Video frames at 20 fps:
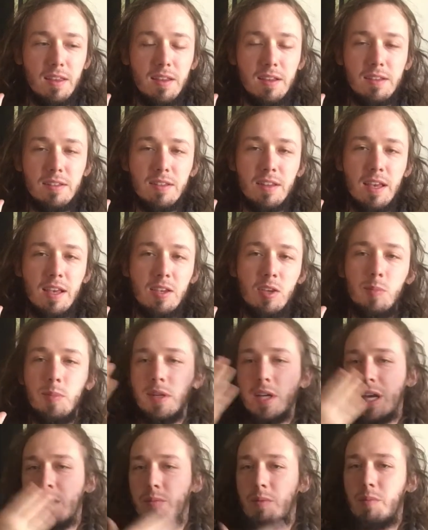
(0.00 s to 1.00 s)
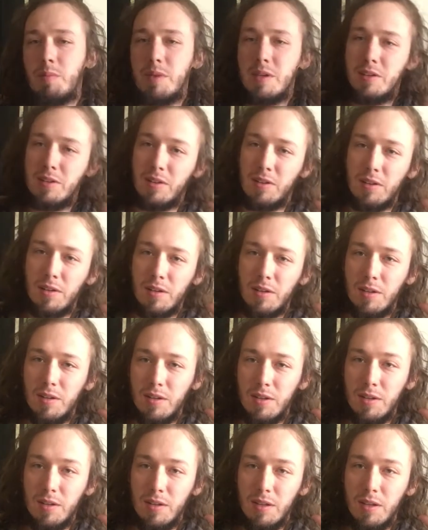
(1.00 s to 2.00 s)
It's like you become a mirror,
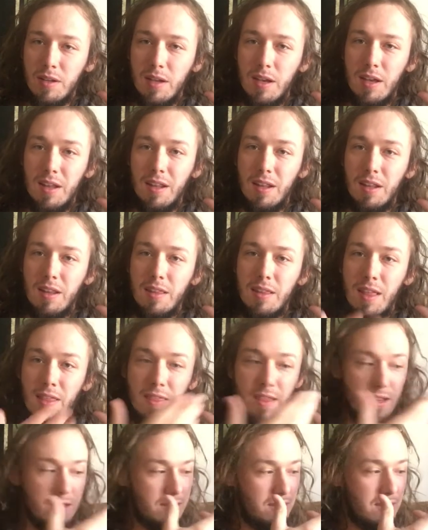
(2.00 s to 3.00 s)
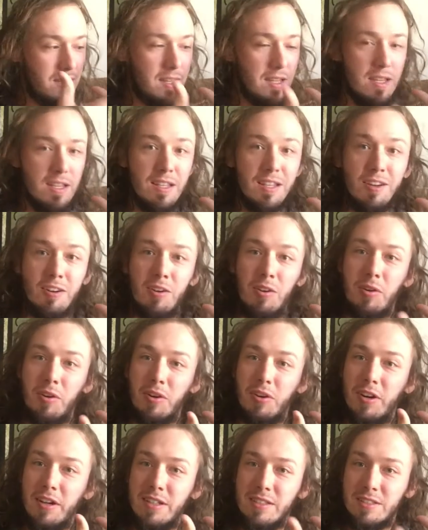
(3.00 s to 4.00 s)
and then they see their own
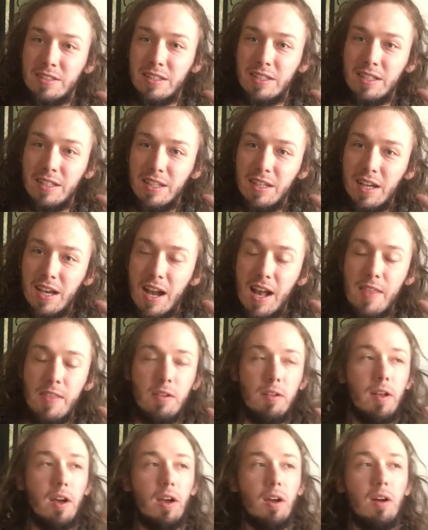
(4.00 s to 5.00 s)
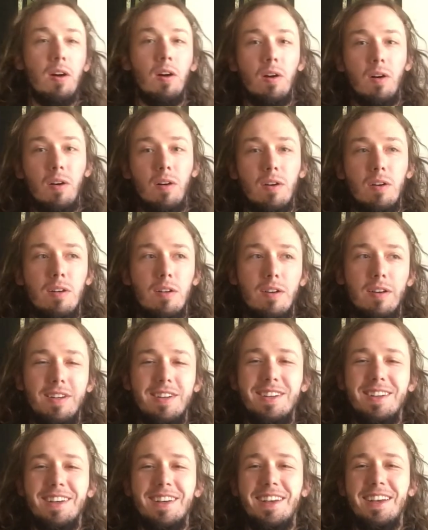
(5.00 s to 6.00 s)
crazy, and they're like, oh.
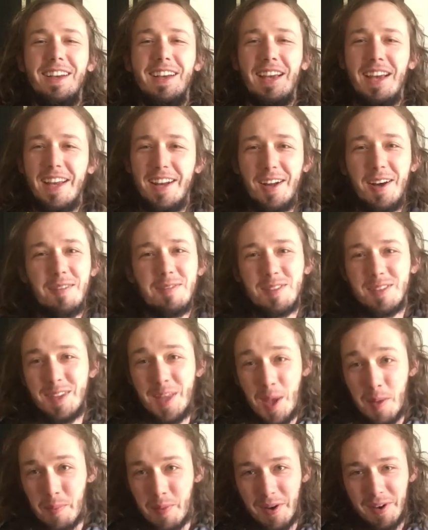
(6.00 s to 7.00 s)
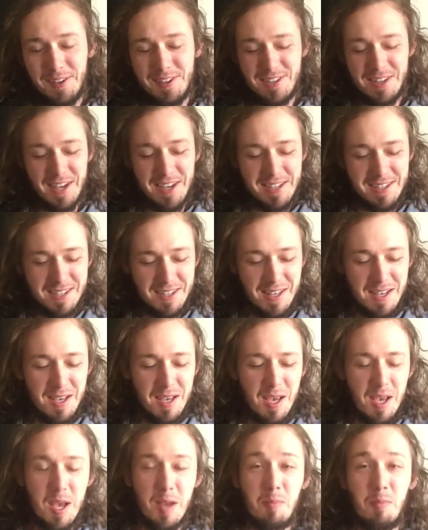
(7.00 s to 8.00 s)
And often they apologize.
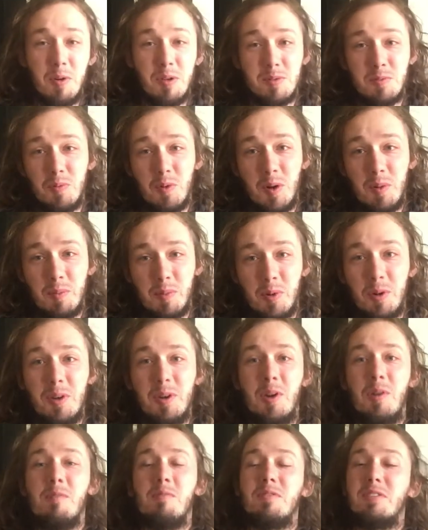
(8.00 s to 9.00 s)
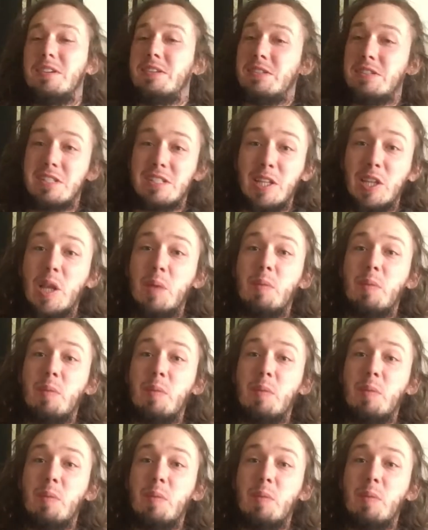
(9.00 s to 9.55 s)
And what's more important, hopefully, is just that